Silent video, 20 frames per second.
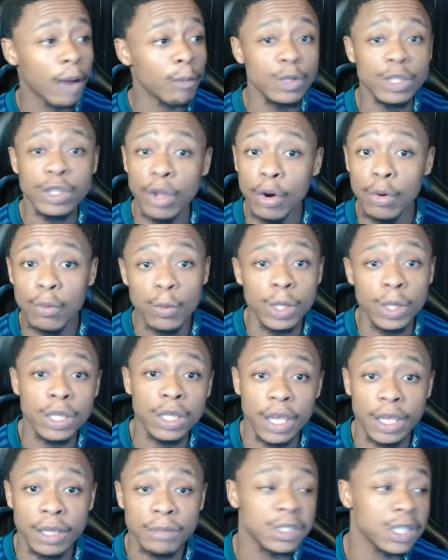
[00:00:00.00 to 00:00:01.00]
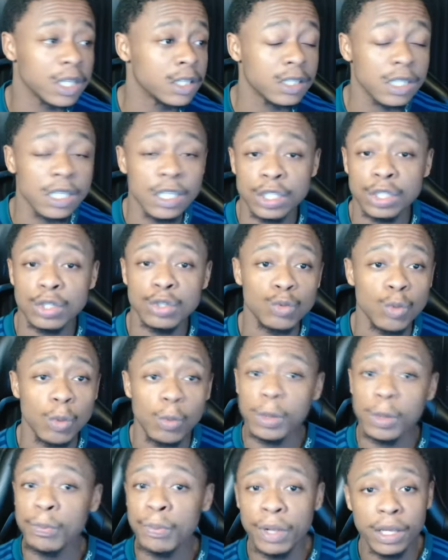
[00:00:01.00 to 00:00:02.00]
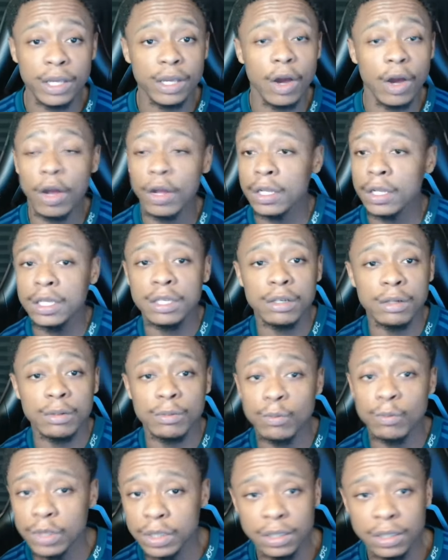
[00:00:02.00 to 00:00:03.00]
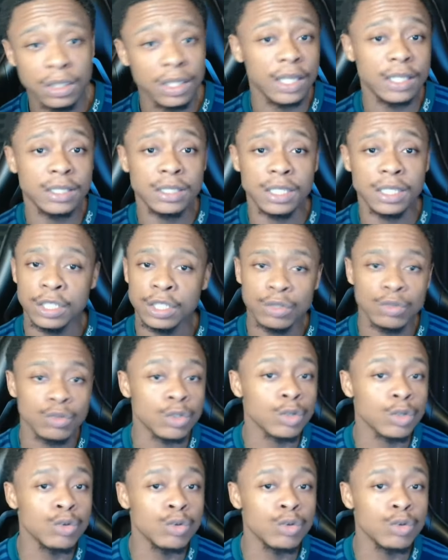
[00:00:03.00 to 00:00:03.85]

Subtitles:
and we don't win games, there's issues. When we play ugly and win, there's issues.